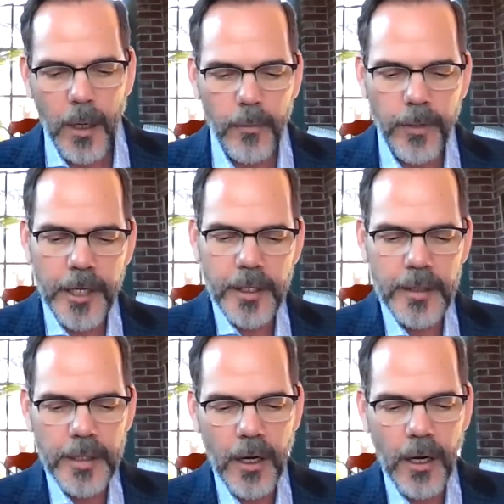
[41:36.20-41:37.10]

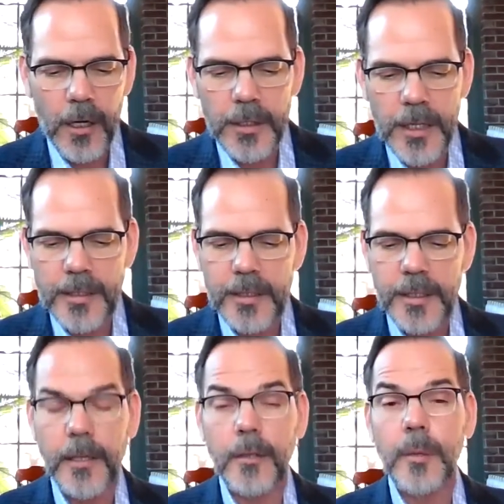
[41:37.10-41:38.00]
Regions are
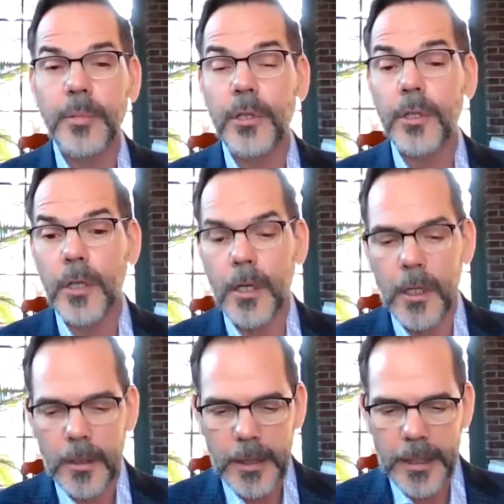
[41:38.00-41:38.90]
necessarily
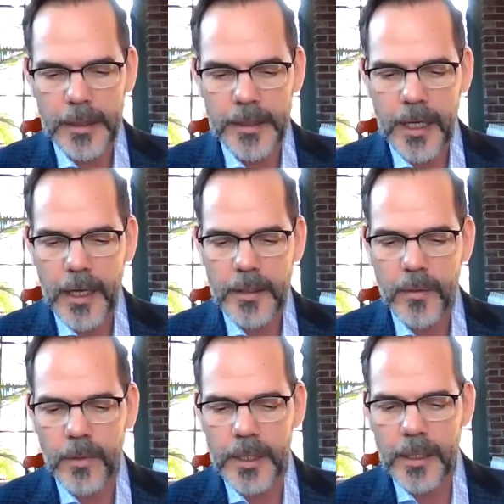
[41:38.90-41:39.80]
plural in a
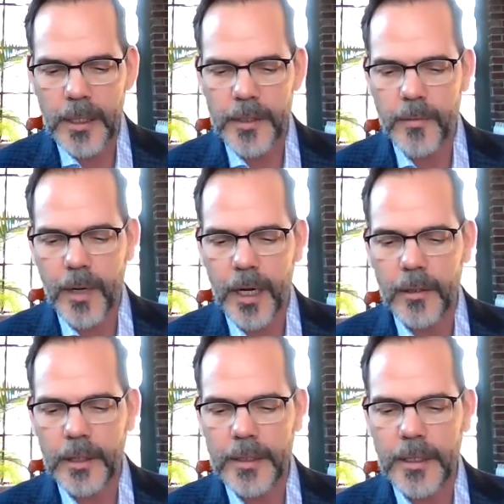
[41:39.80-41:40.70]
sense. One is
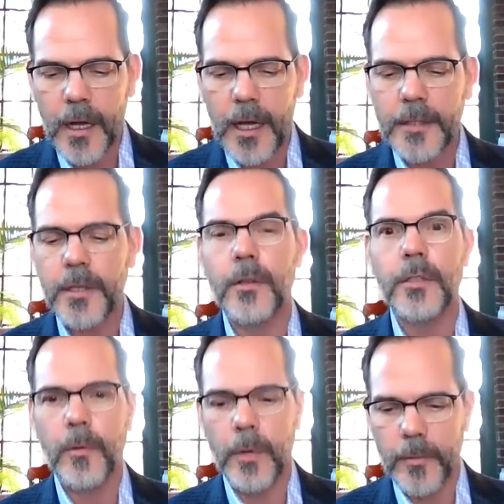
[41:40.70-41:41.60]
rarely tied to
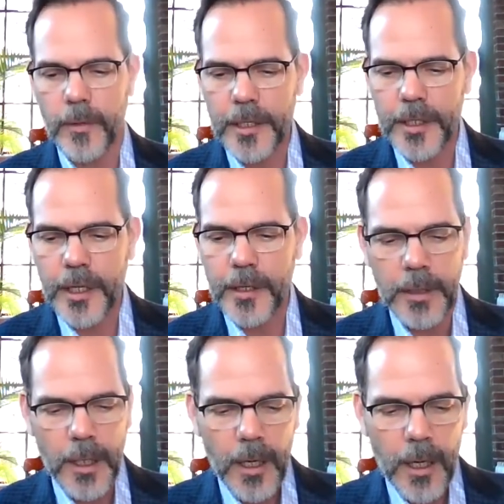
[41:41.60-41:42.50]
only one
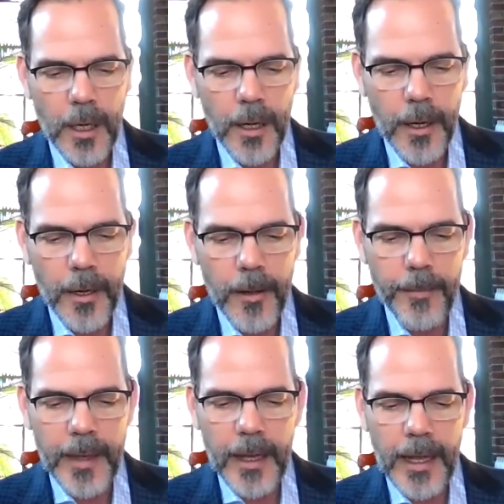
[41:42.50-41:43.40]
region.
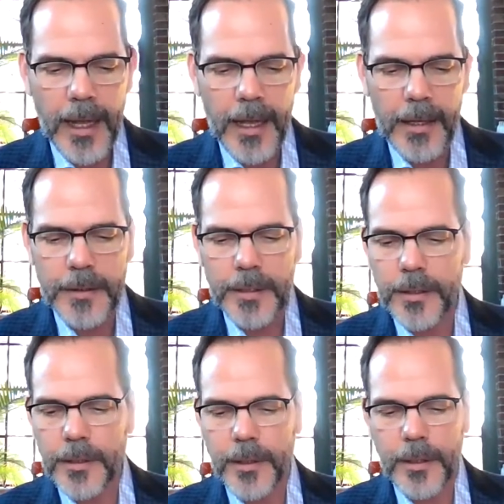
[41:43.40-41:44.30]
Um, and
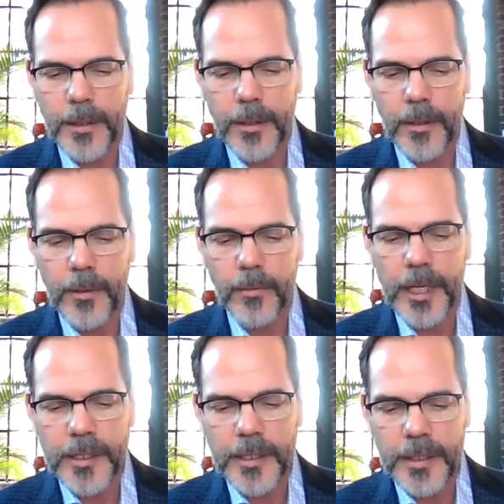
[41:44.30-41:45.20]

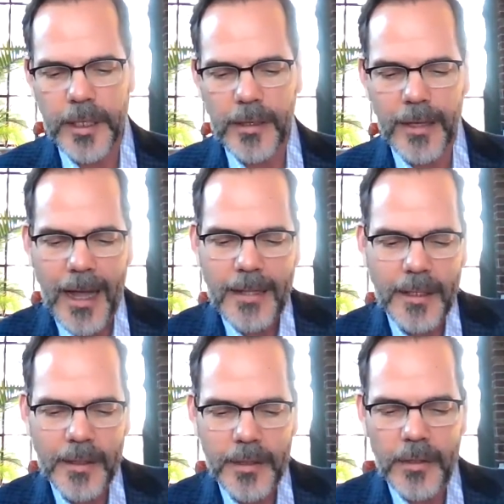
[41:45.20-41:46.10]
regions in that
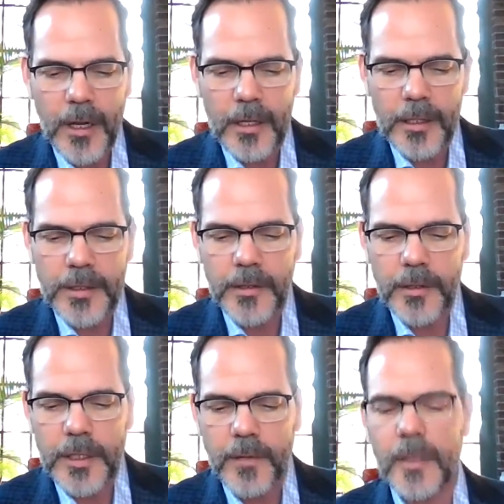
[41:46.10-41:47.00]
sense are
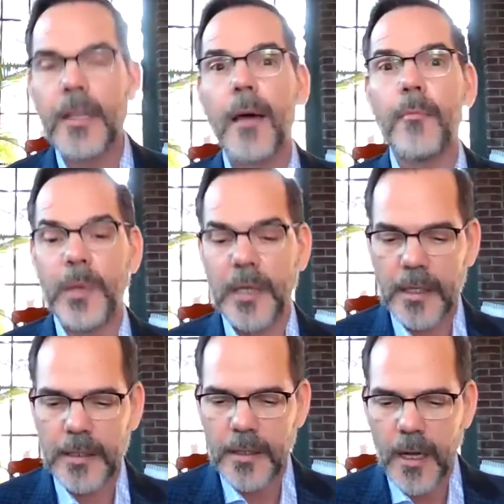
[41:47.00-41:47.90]
non-exclusive in that
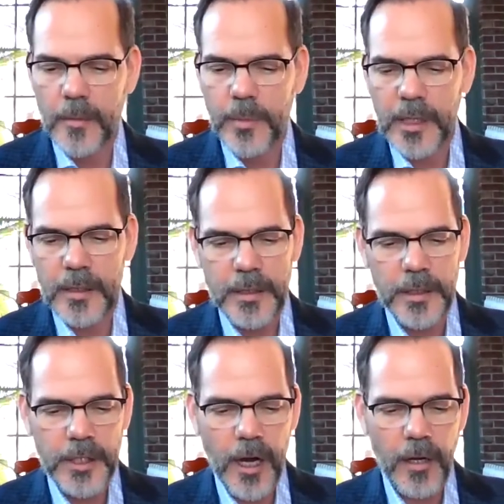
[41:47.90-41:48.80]
beings, non-beings,
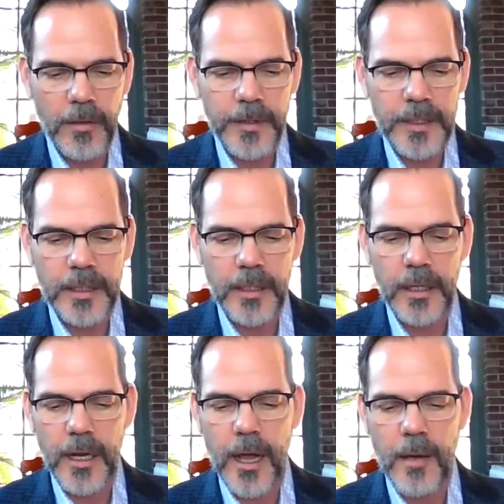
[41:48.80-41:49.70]
and geographies can
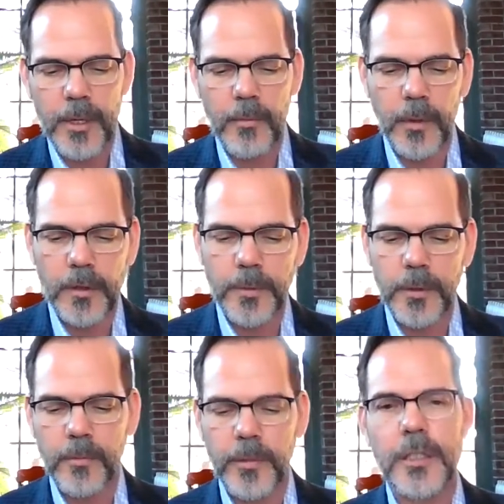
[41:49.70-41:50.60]
inhabit
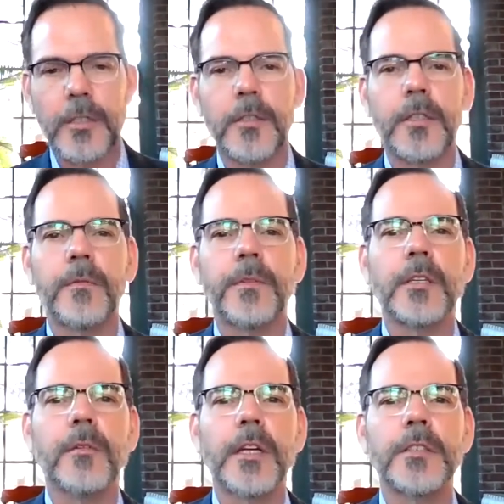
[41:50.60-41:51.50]
multiple regional
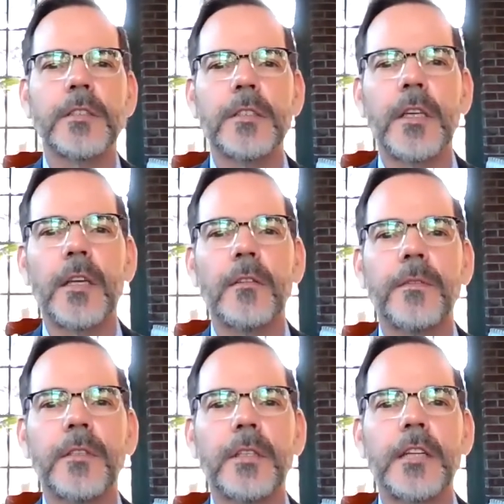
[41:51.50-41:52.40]
configurations and
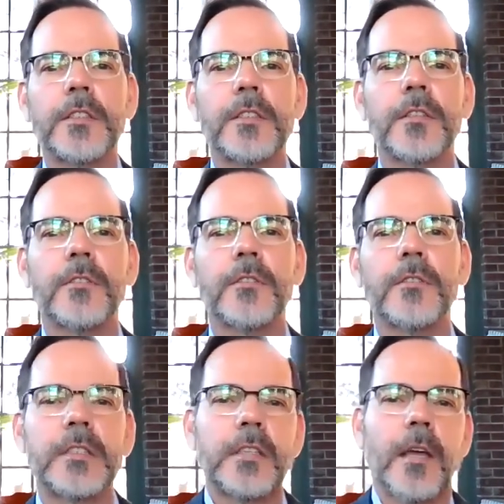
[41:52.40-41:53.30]
affiliations. So it's
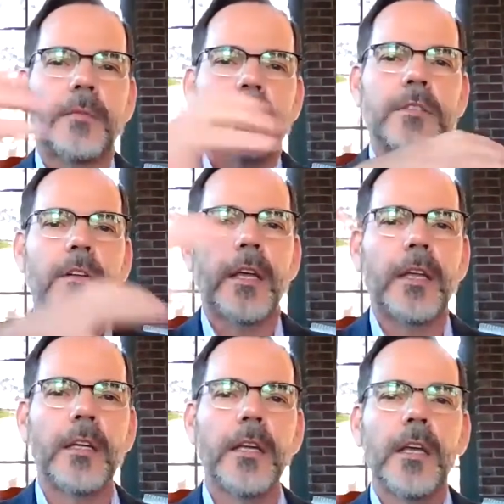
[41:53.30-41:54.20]
an attempt to try
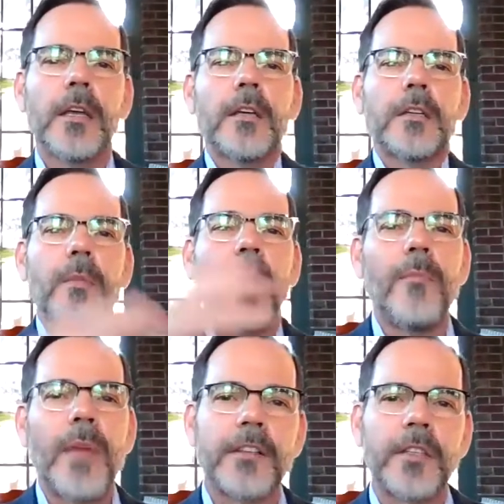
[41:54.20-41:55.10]
and
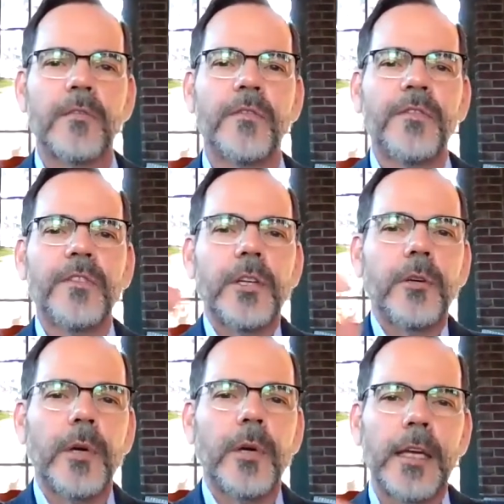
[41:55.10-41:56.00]
imagine
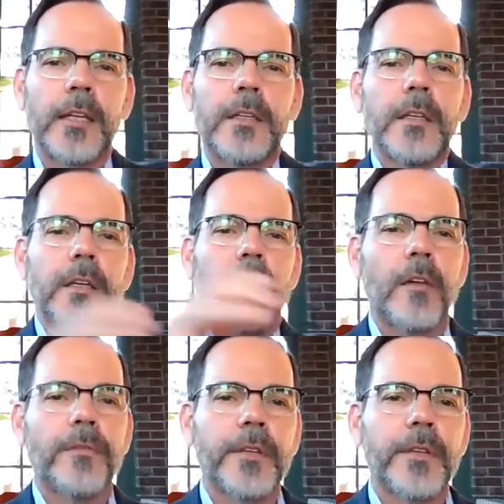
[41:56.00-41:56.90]
fluid,
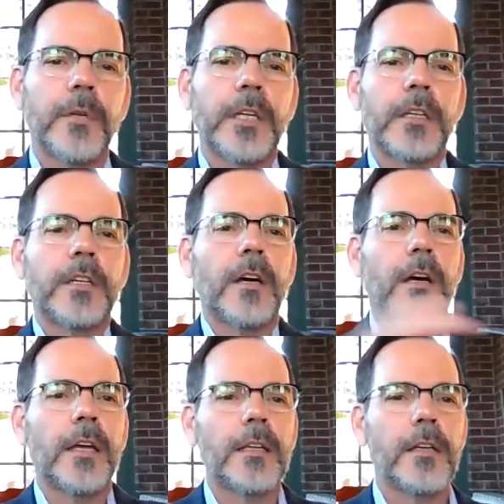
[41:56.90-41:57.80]
a fluid
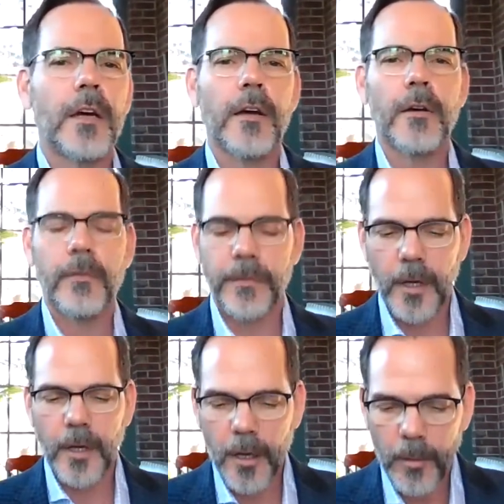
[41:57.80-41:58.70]
kind of,
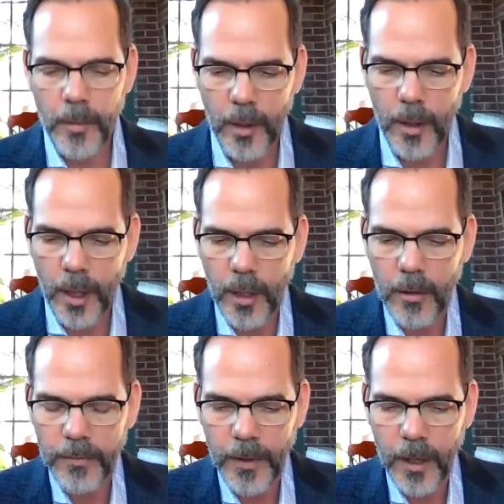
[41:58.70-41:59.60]
um,
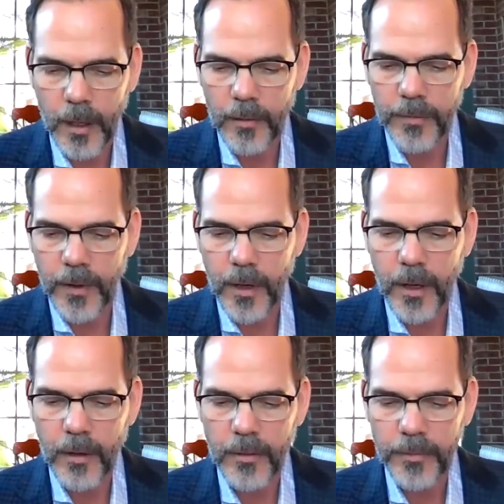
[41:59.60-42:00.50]
of, of,
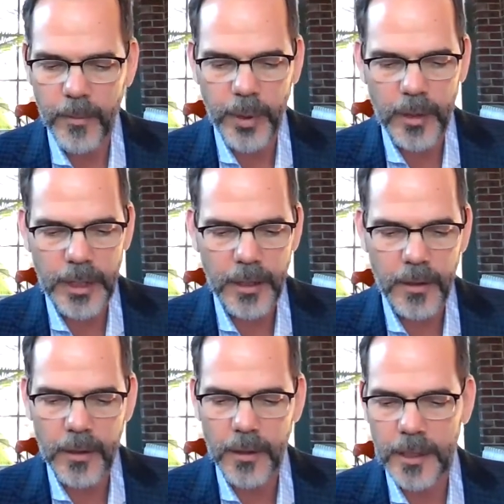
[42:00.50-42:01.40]
of,
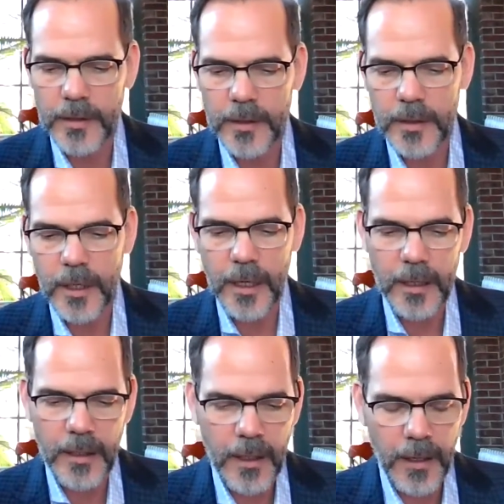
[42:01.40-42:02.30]
political and,
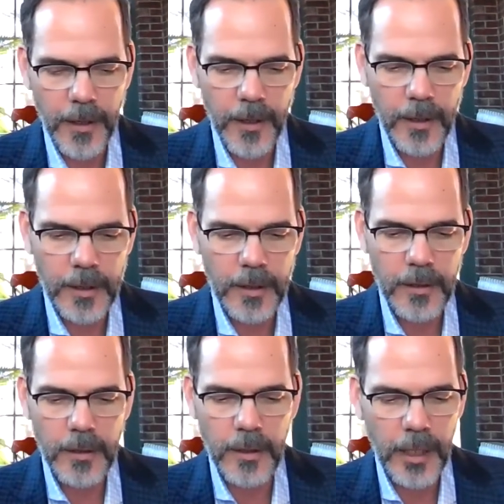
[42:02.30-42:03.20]
and uh,
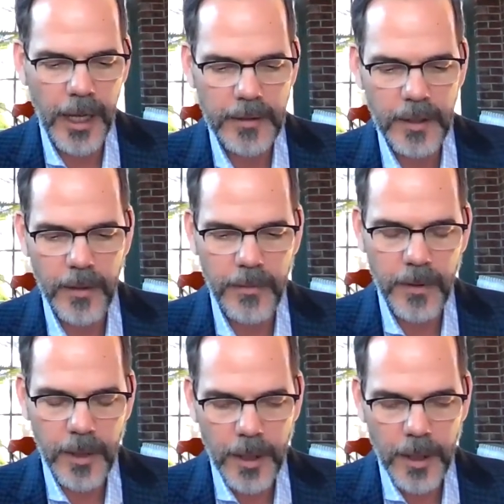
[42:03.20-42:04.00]
collective